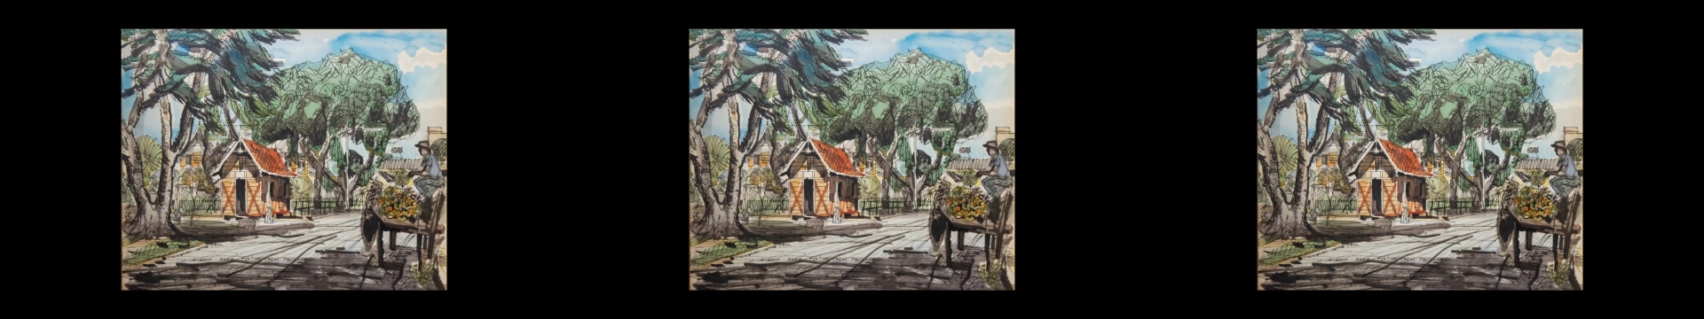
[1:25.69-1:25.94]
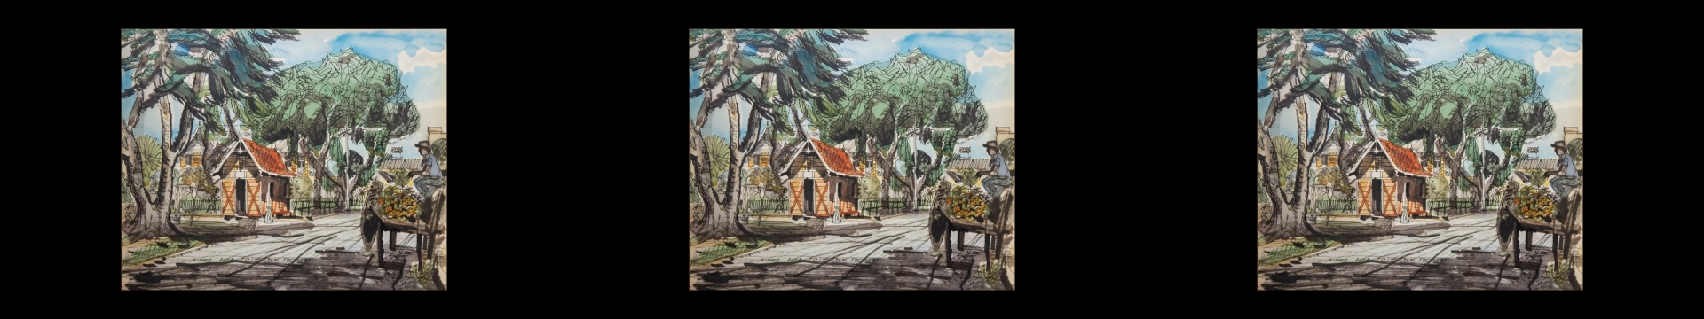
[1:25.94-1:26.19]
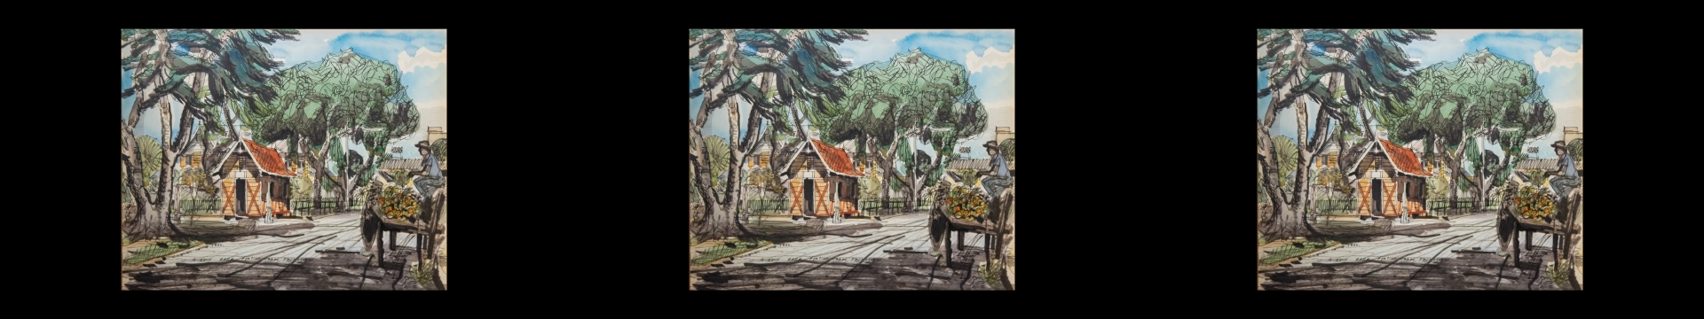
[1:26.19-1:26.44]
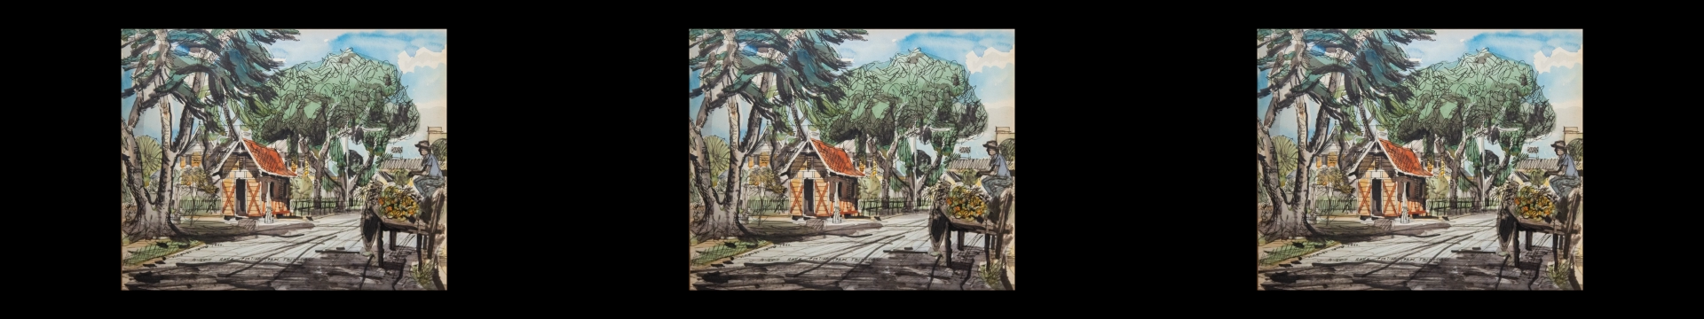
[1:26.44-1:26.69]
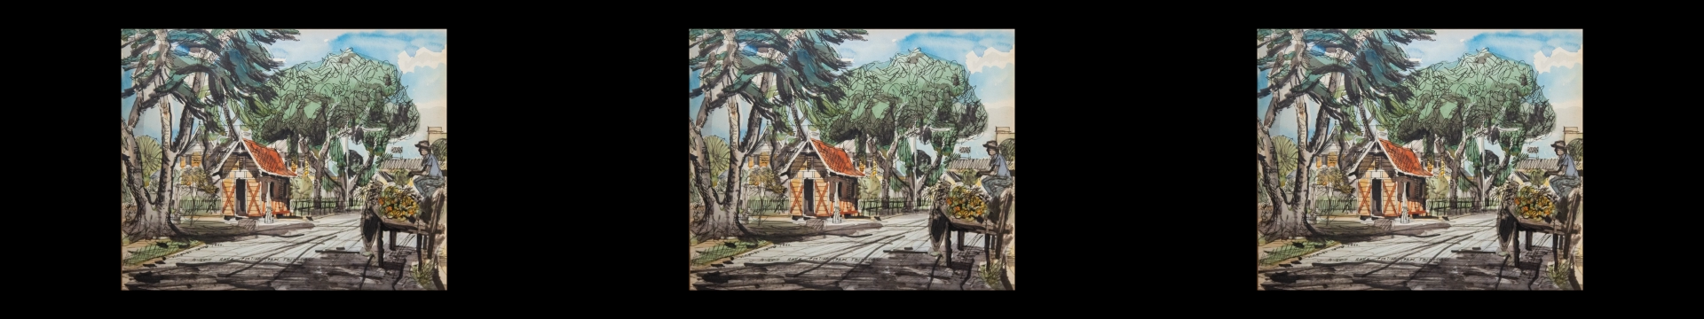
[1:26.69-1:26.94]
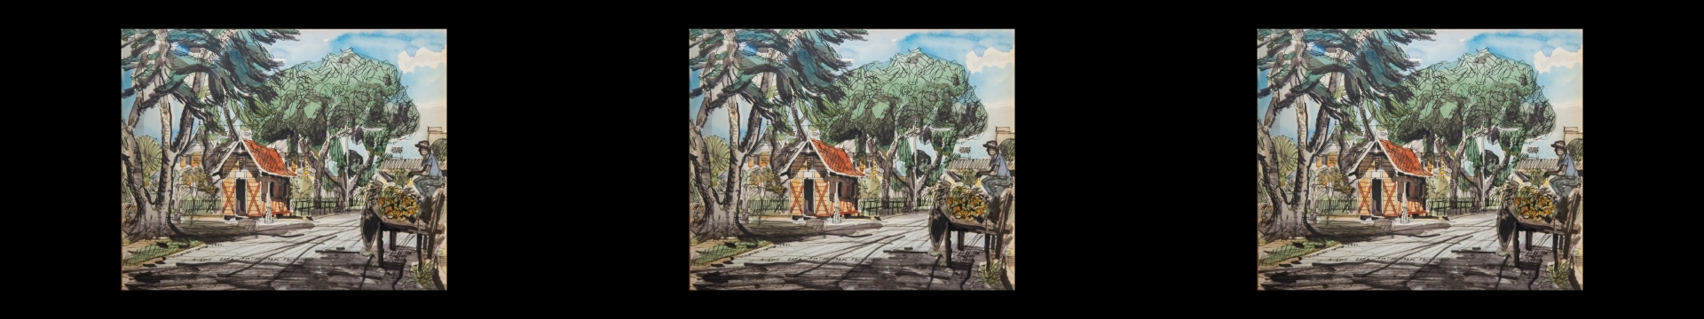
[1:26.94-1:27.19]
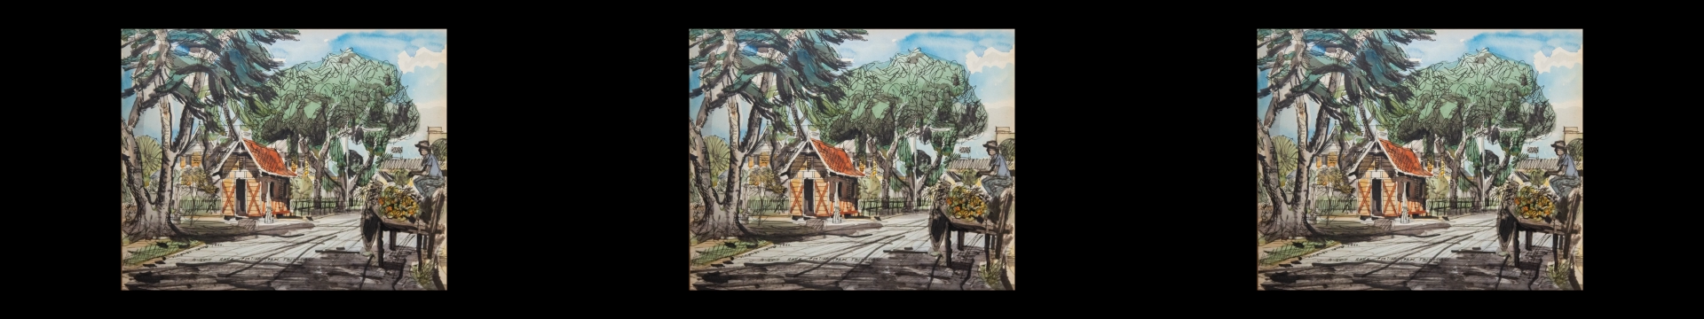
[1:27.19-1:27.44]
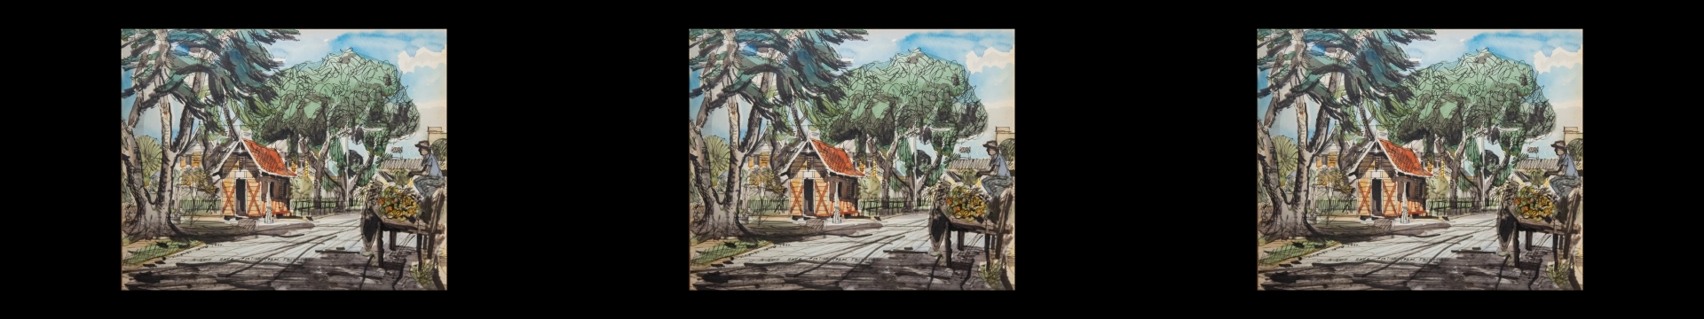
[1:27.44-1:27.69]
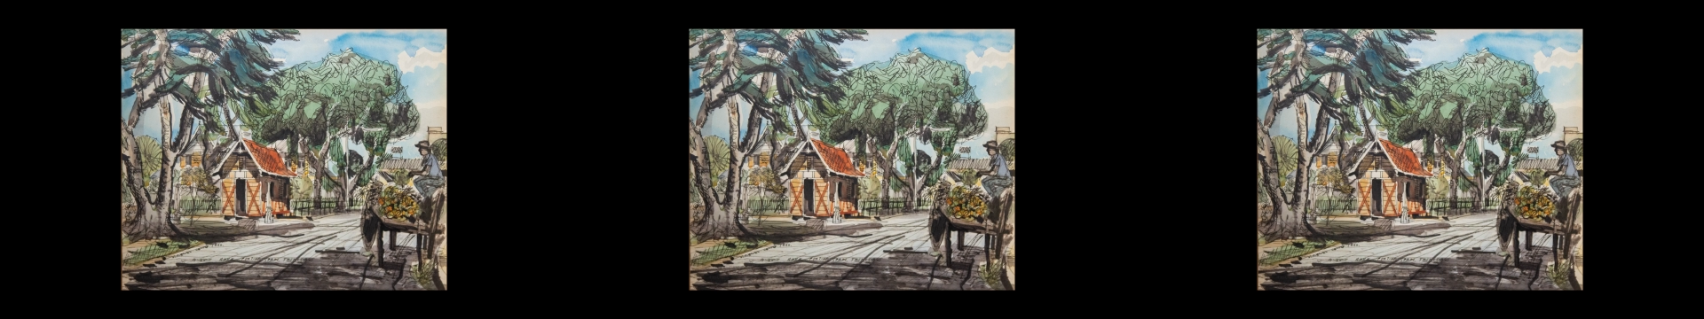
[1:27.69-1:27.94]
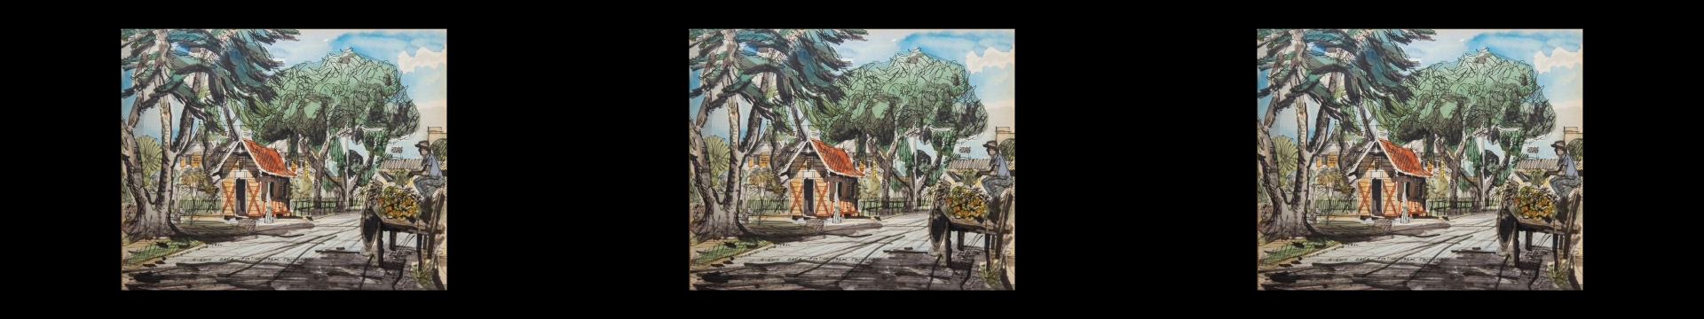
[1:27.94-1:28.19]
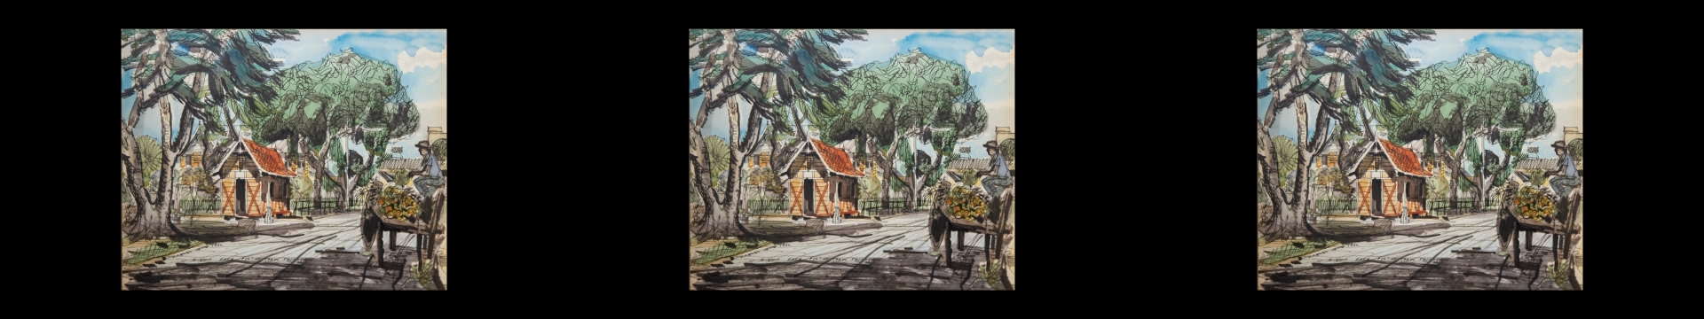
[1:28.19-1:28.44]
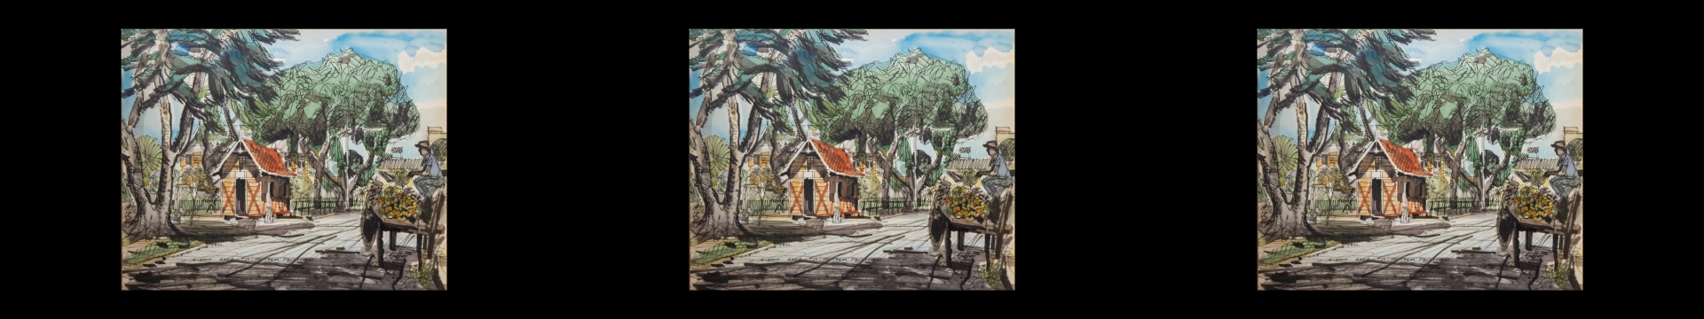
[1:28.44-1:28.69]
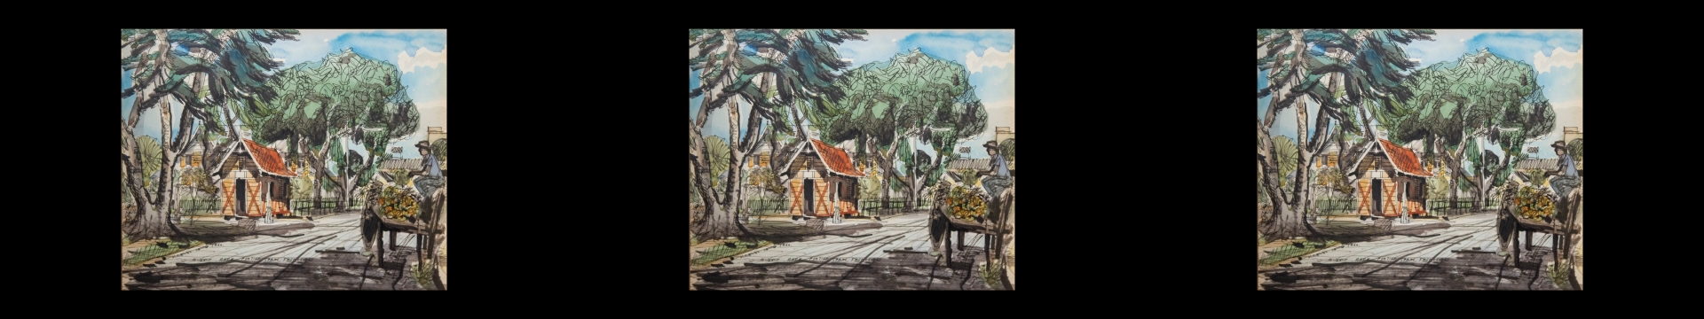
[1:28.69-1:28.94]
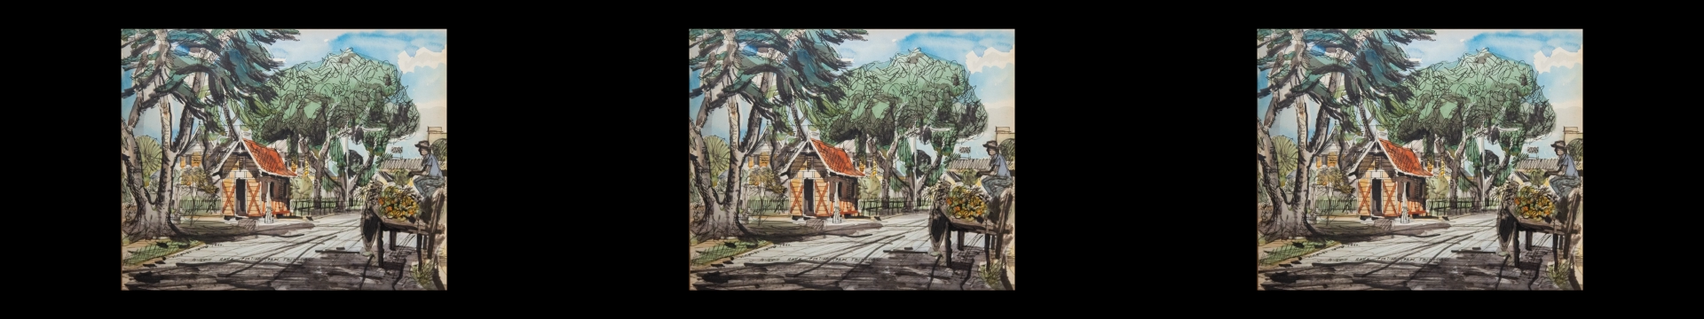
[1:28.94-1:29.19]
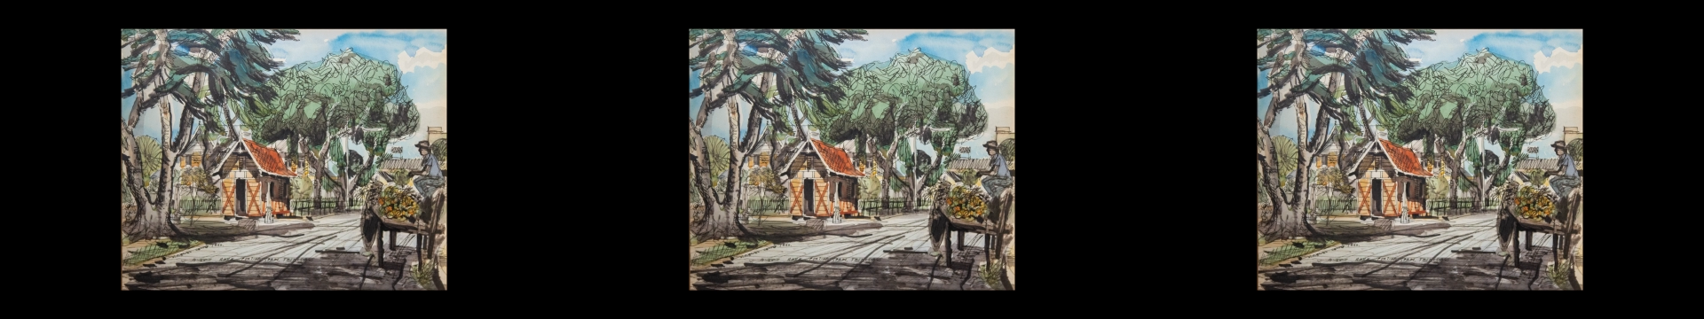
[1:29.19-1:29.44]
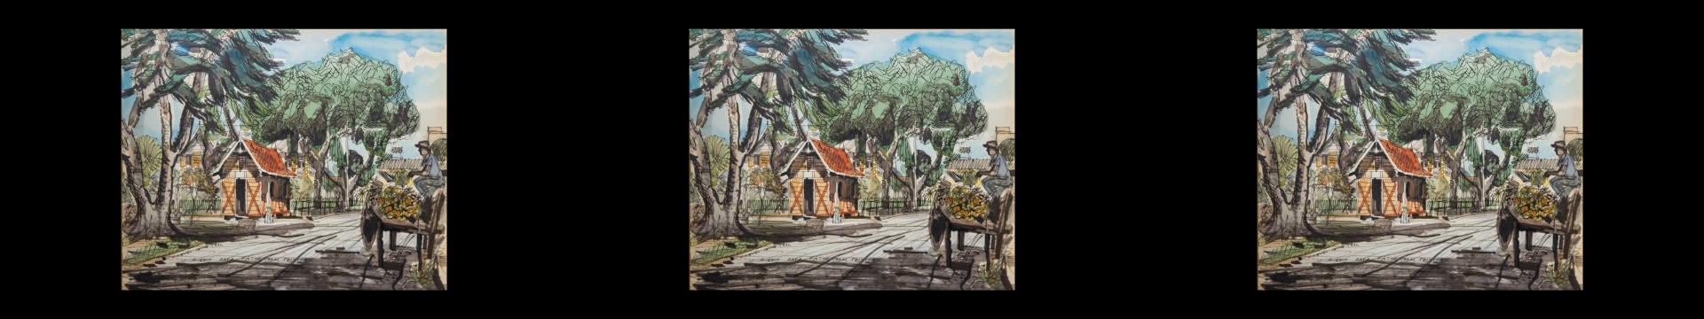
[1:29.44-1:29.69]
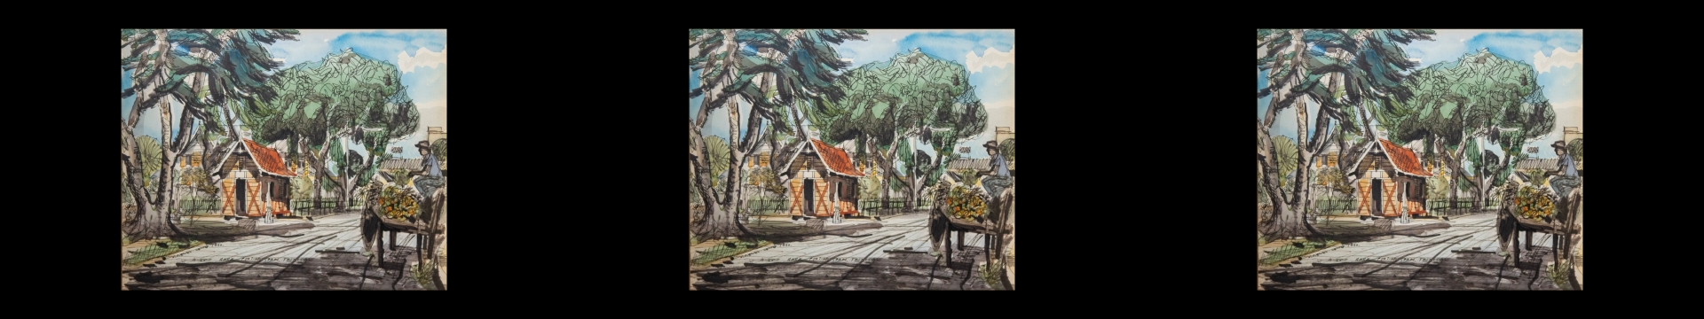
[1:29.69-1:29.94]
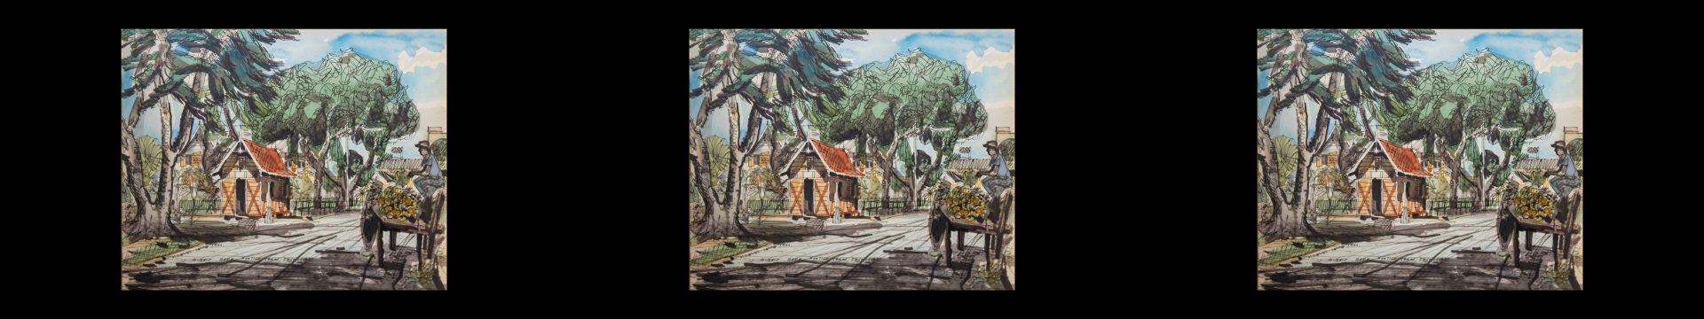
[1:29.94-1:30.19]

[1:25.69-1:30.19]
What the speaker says: [unreadable: no face in view]